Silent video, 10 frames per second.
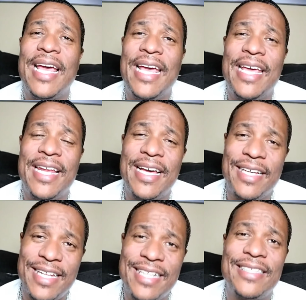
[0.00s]
and I
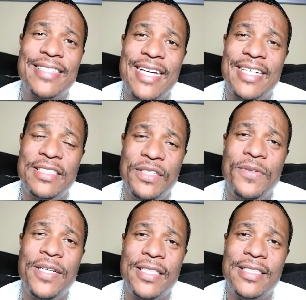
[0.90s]
can exercise
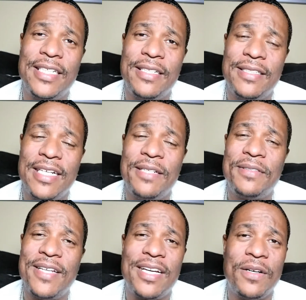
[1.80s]
doing it at the same time,
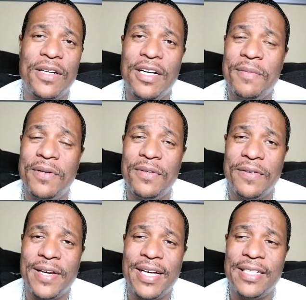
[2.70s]
so I can cut my own
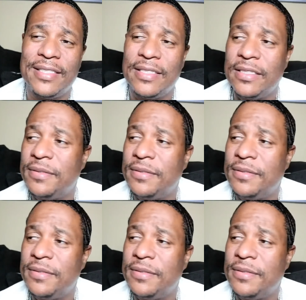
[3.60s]
grass.